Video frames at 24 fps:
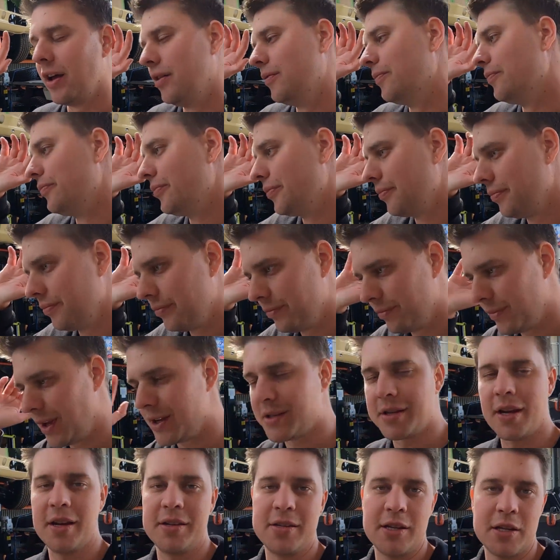And
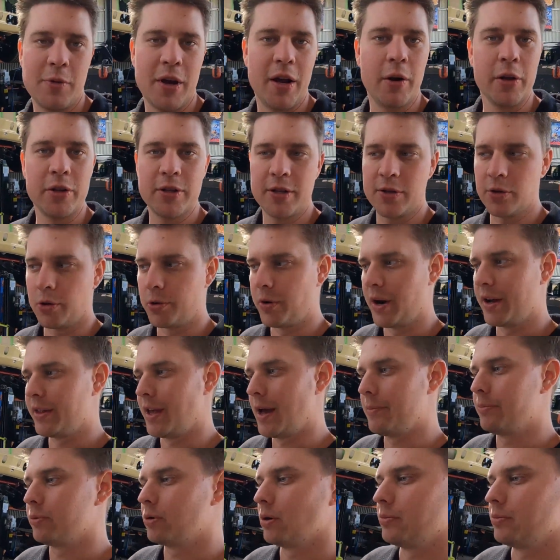that's the easiest way to sort around that